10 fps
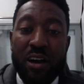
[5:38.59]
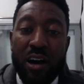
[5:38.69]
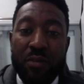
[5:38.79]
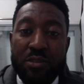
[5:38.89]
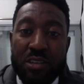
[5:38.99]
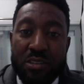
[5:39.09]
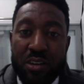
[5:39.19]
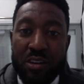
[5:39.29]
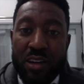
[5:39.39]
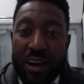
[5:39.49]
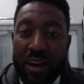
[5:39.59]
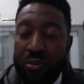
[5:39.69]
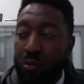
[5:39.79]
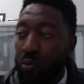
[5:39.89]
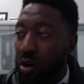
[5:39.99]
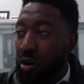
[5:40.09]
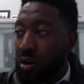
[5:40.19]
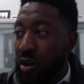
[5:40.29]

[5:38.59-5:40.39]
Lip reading: Let's continue to knock out the work.